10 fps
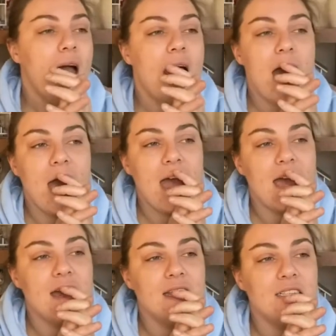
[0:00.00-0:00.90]

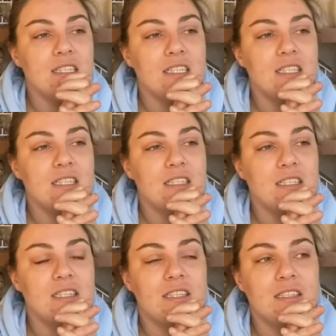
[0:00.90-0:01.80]
and
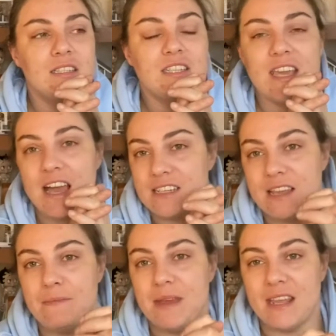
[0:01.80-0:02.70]
she has to
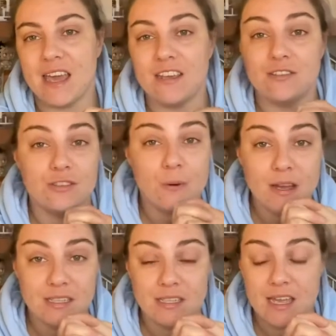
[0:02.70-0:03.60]
have medication
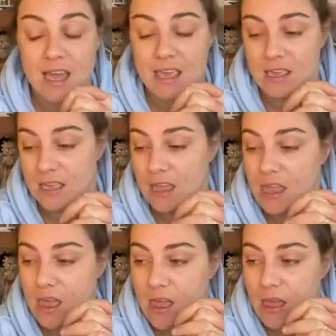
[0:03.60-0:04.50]
twice a day
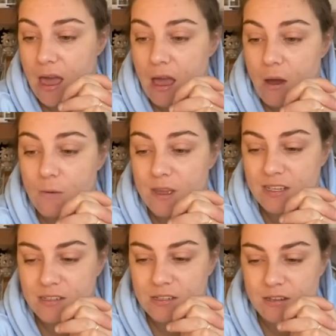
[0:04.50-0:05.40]

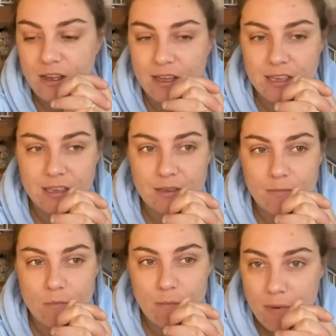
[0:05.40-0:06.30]
which like
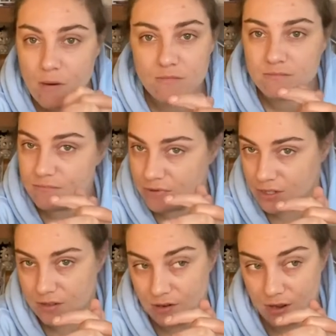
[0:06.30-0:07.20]
my mum would
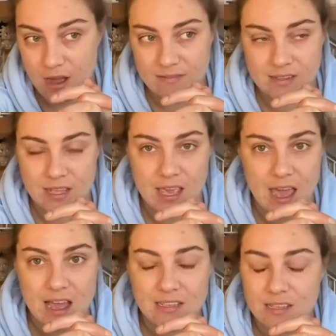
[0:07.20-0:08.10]
look after the
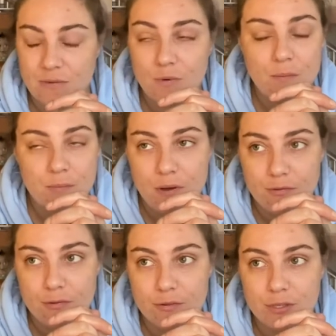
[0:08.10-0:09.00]
cats it wouldn't bother
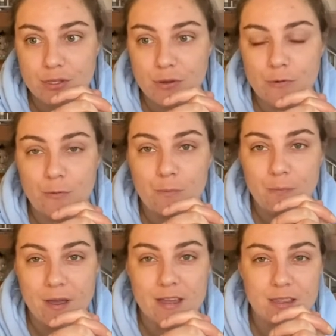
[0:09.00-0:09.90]
her at all
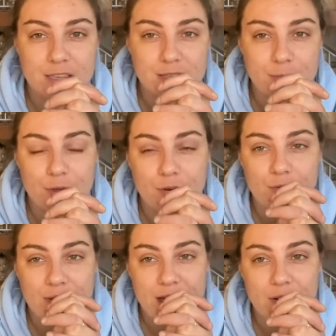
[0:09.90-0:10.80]
but this pure
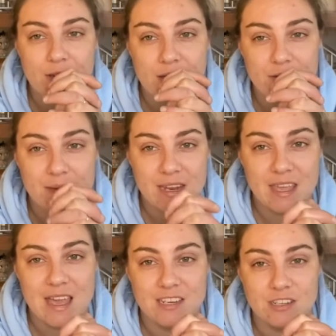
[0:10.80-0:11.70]
fat of giving
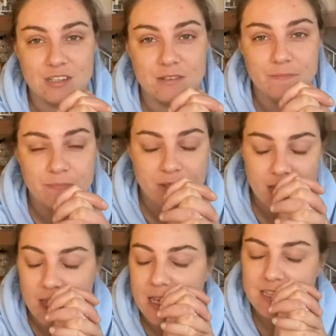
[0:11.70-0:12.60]
medication
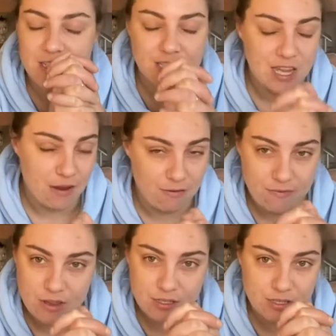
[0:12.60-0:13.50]
she's
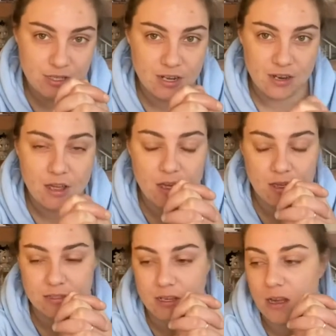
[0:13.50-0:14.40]
terrified she's gonna
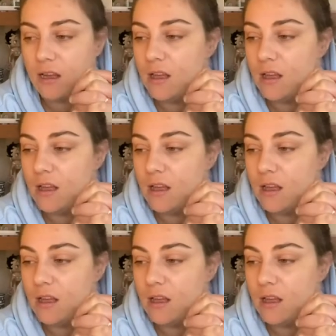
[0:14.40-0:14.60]
hurt her